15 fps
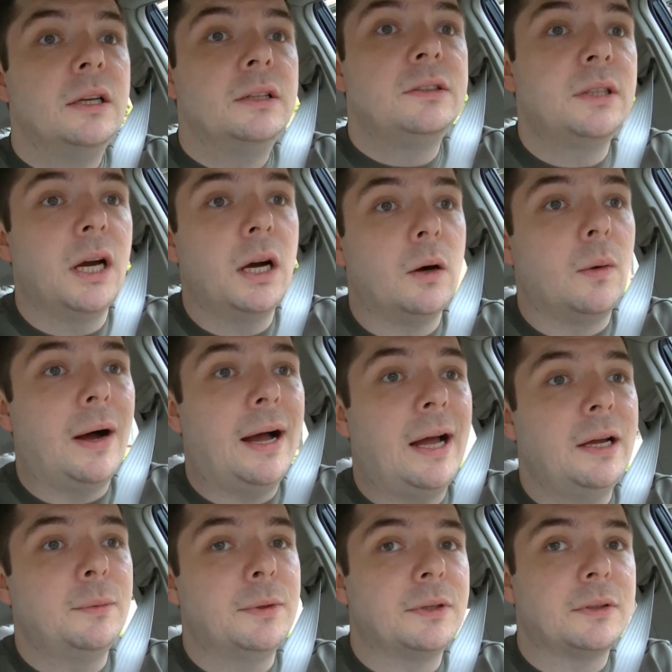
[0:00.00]
So
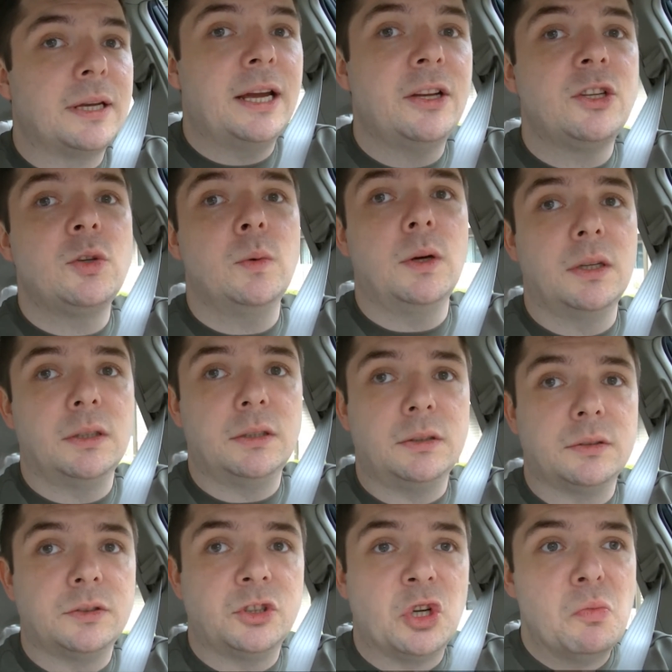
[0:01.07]
I will catch you all
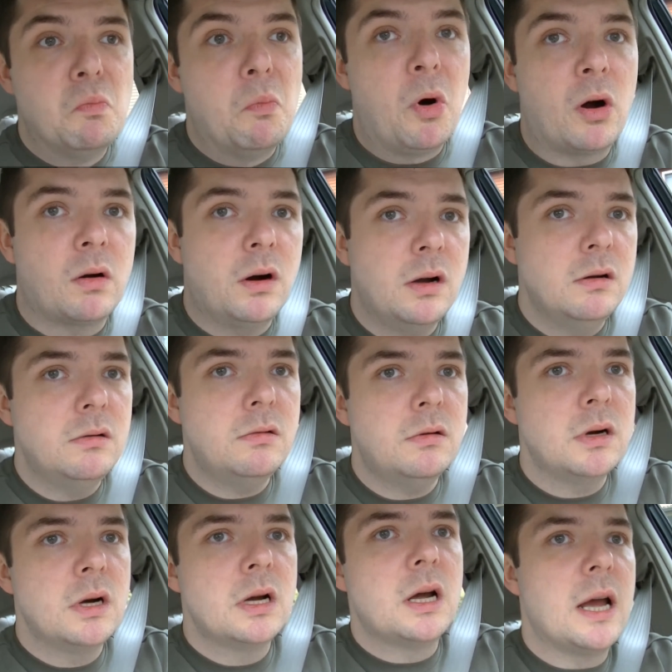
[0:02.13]
tomorrow
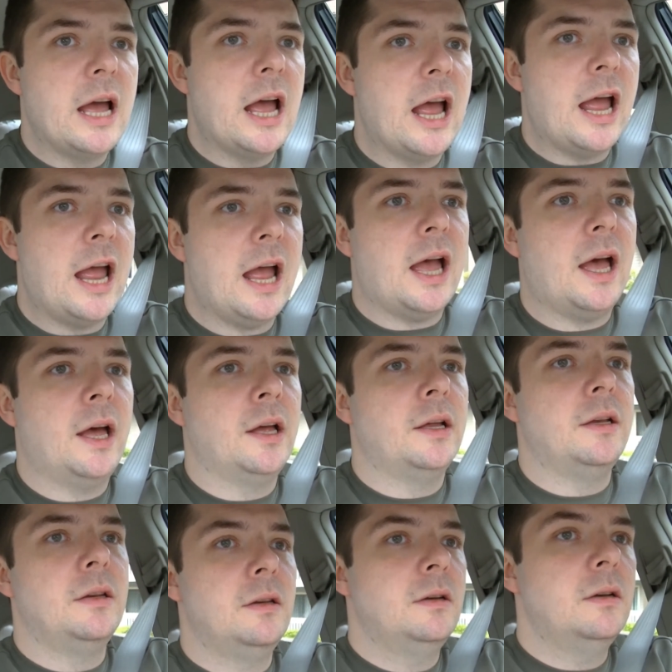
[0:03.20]

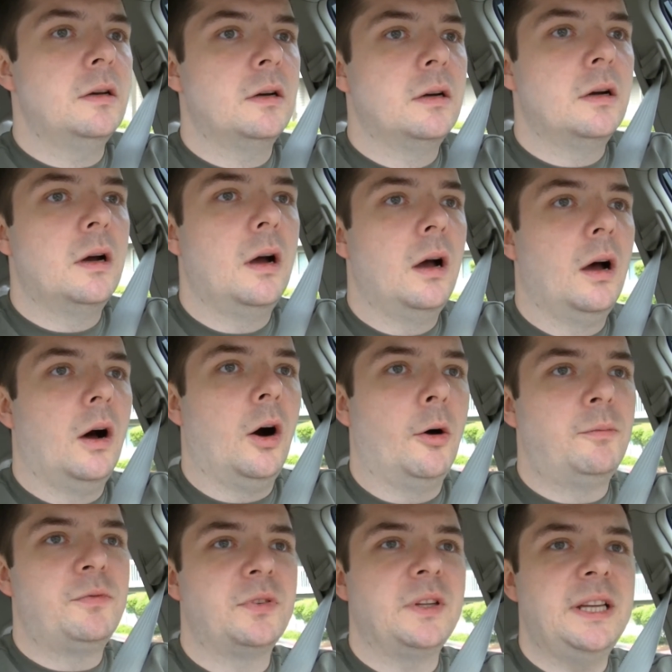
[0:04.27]
and
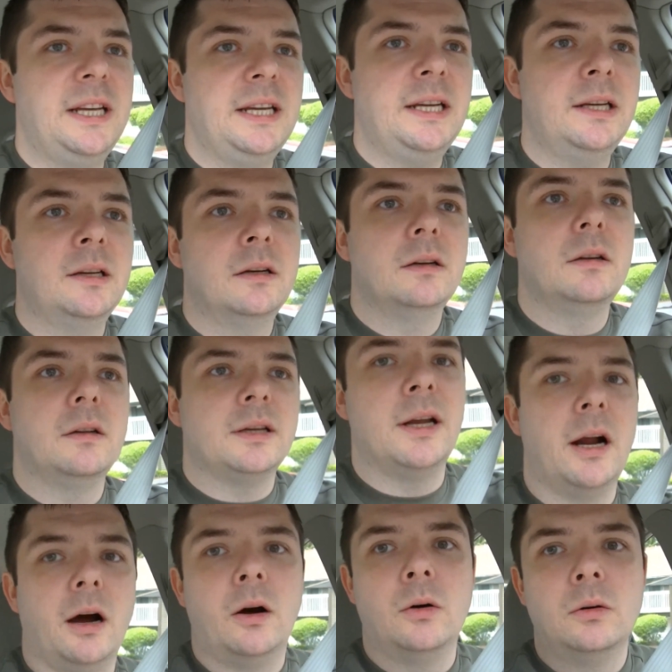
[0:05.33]
hopefully, you
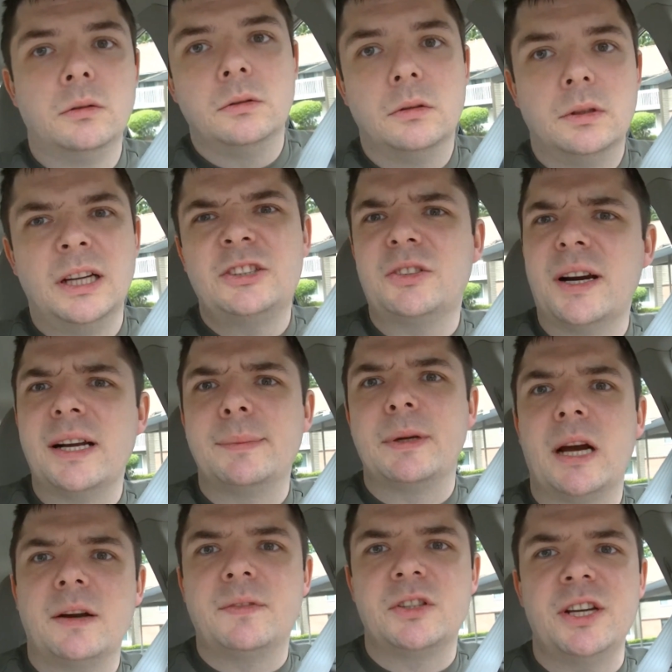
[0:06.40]
know, let's strike up a
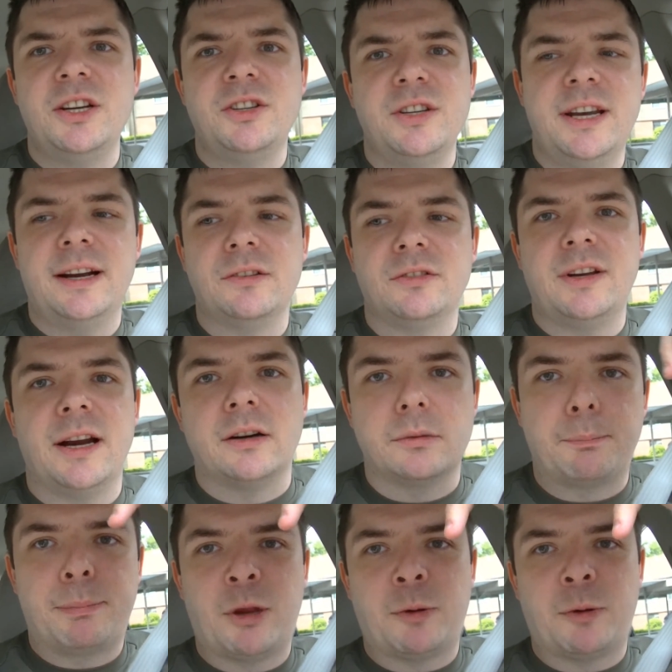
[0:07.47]
conversation downstairs.